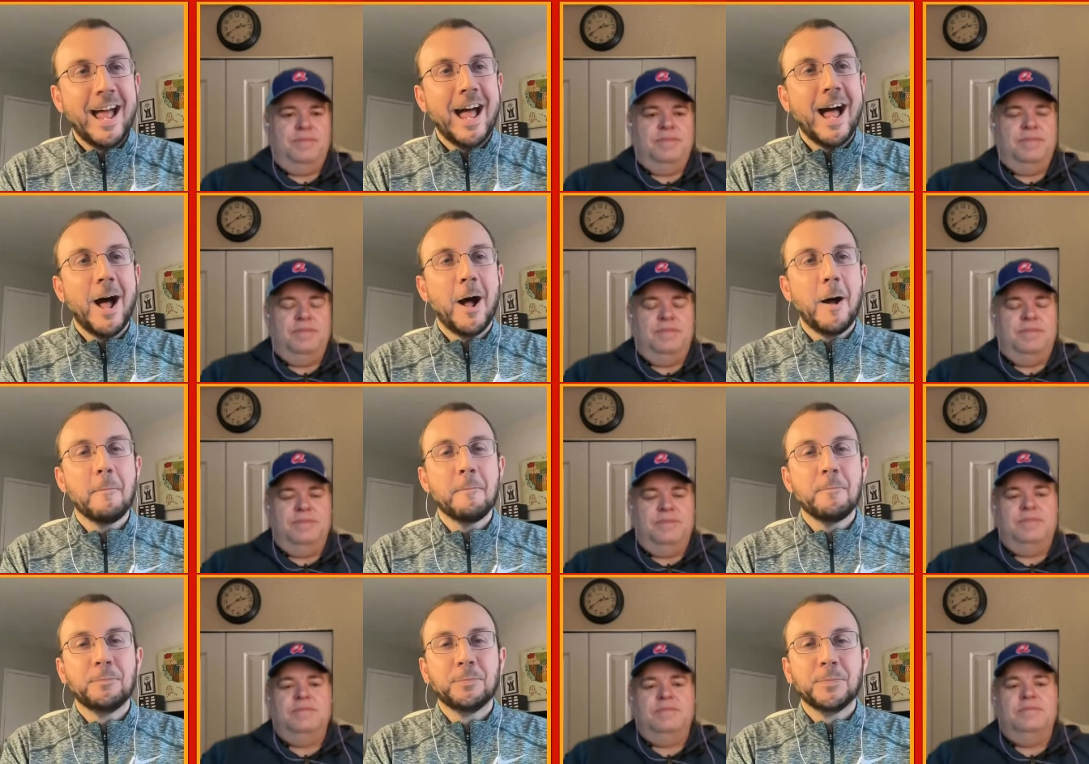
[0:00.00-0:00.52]

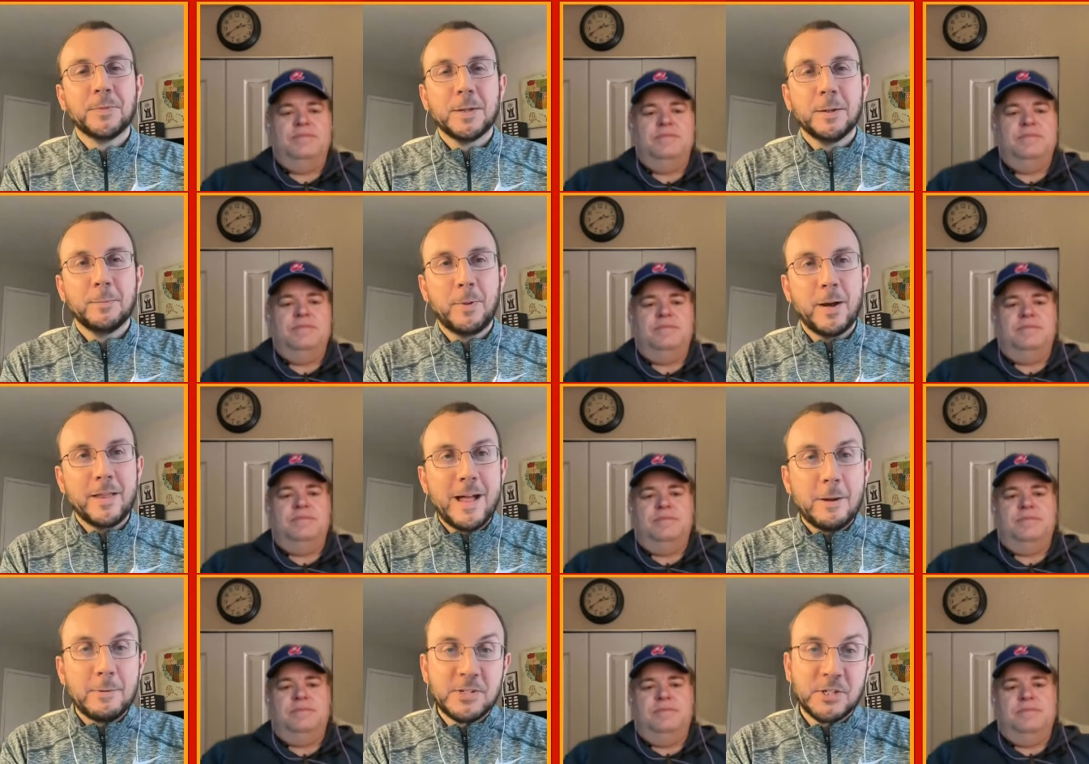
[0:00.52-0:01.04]
Speaker 1: Um,
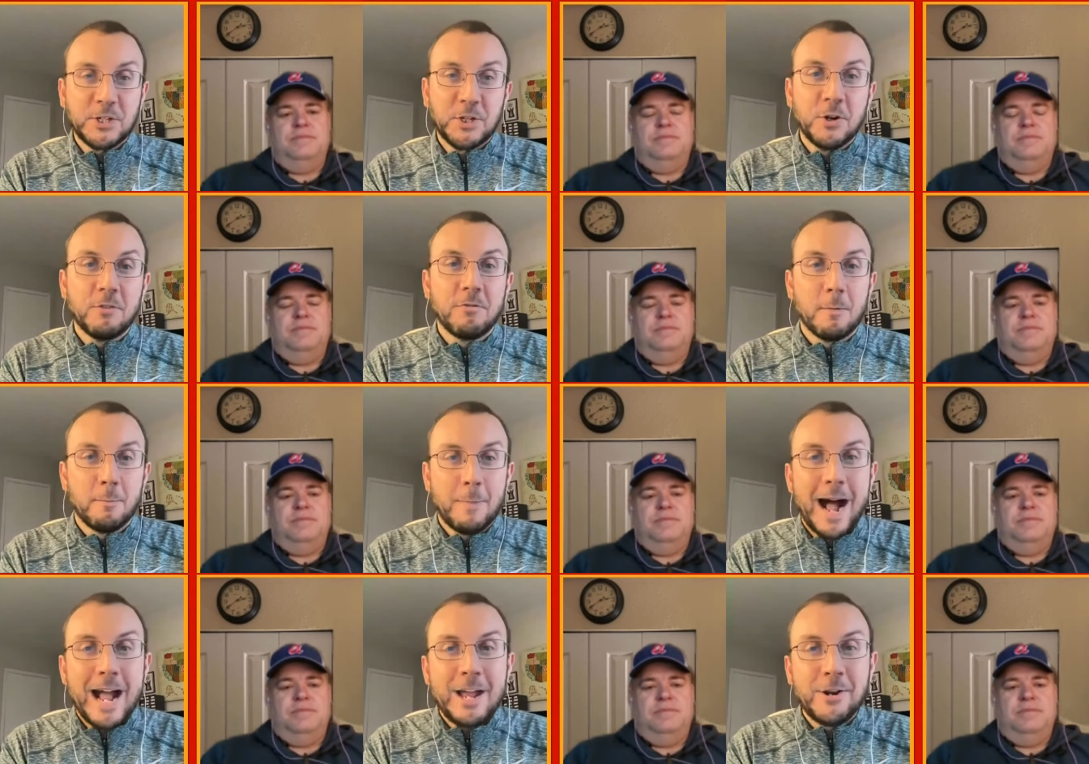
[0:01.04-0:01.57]
but that was a
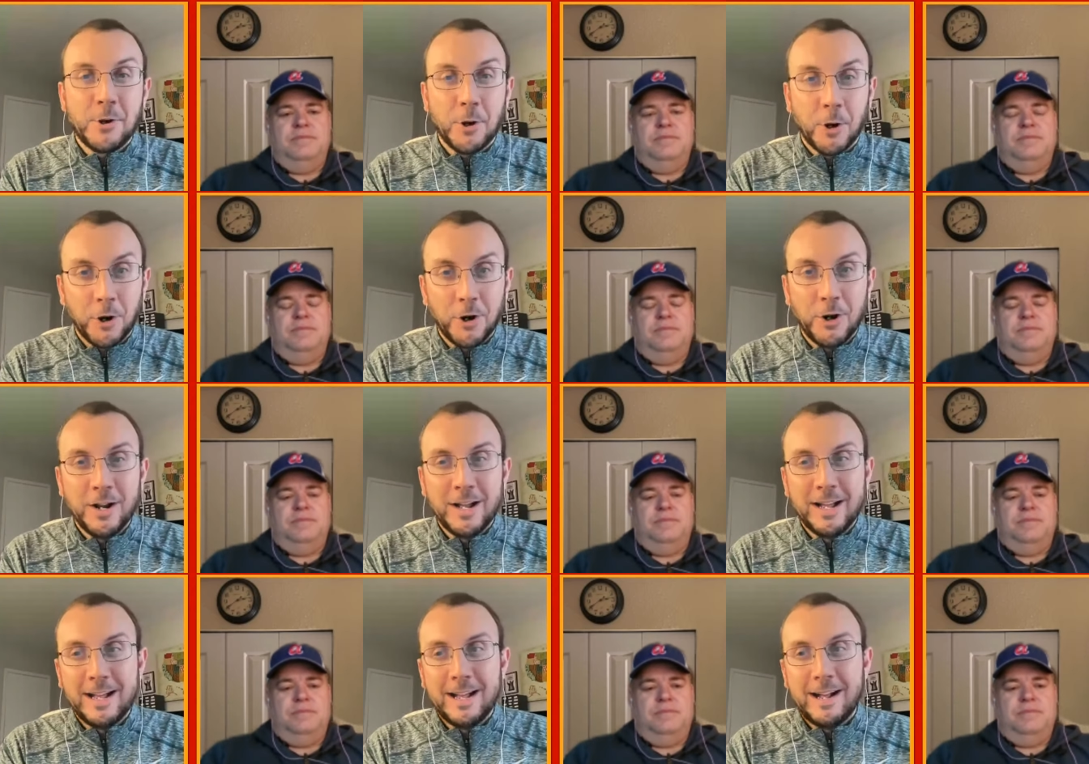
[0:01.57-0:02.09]
good
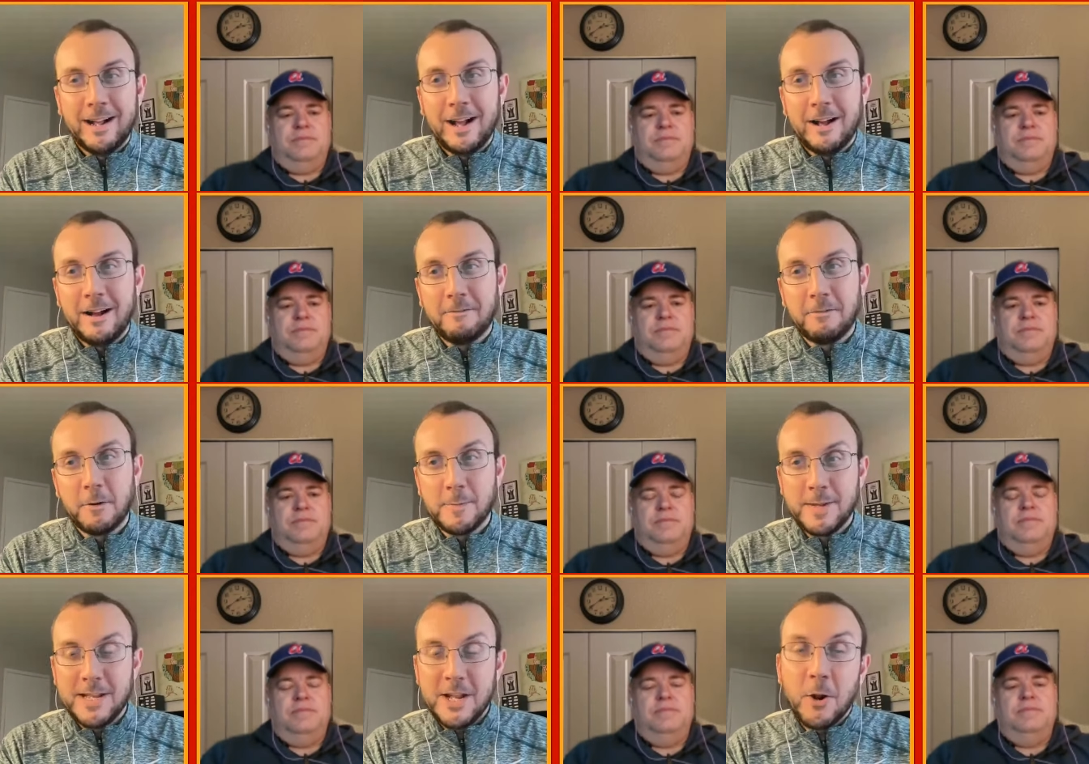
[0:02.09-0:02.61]
reminder
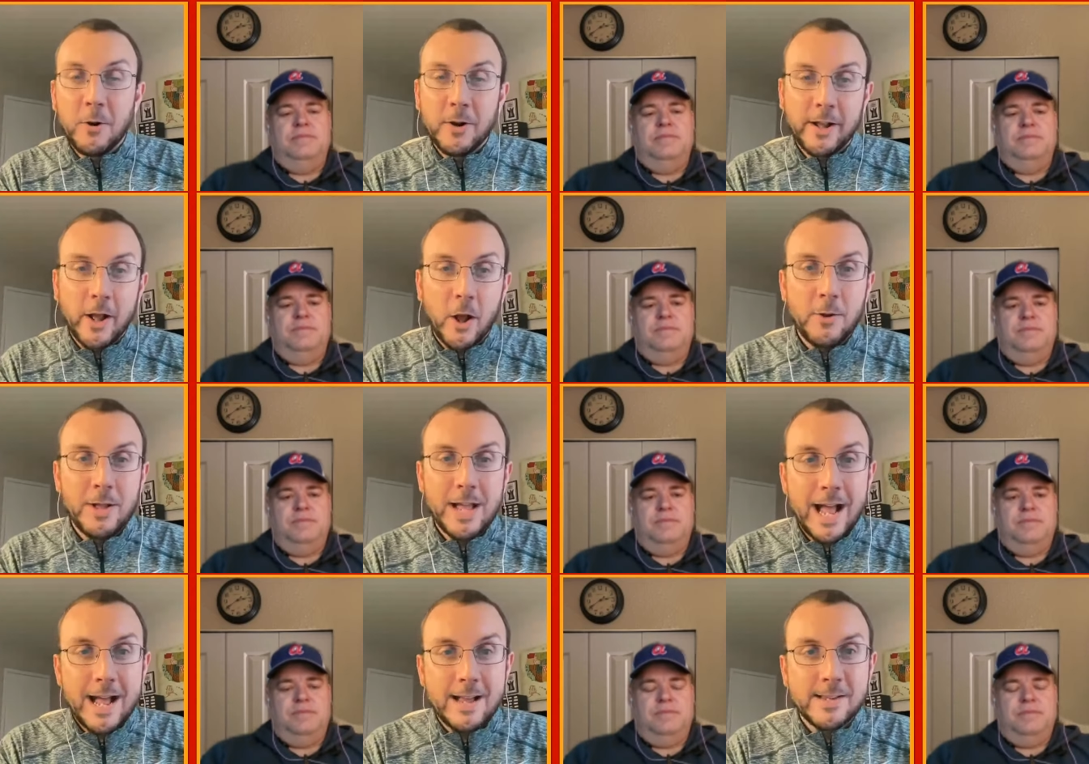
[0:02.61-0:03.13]
from a year
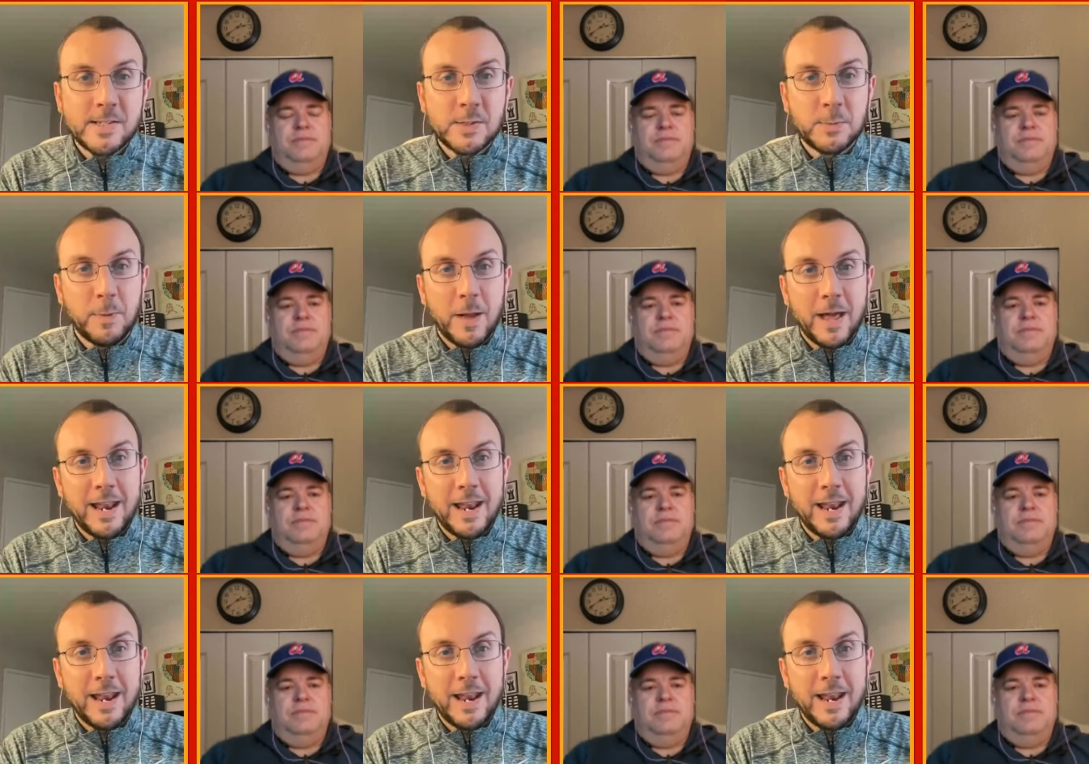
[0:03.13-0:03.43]
ago, yes.